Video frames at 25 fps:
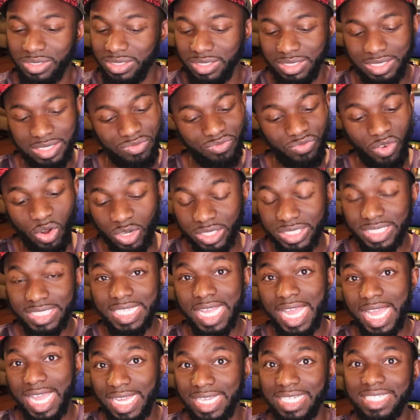first
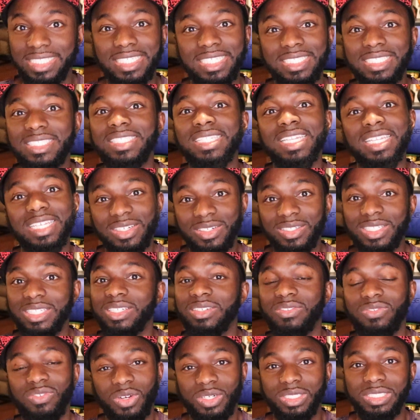day, this is literally the
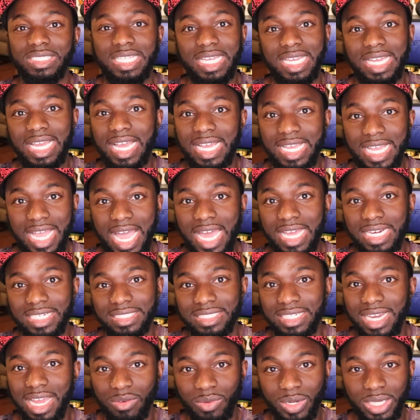first day I got it,
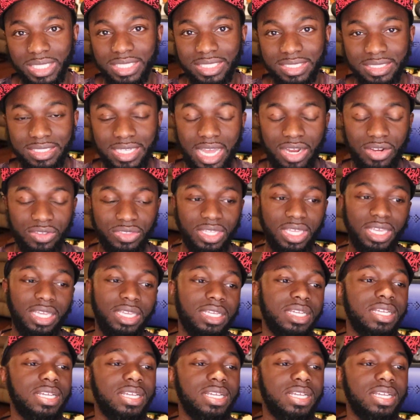and I read the entire thing.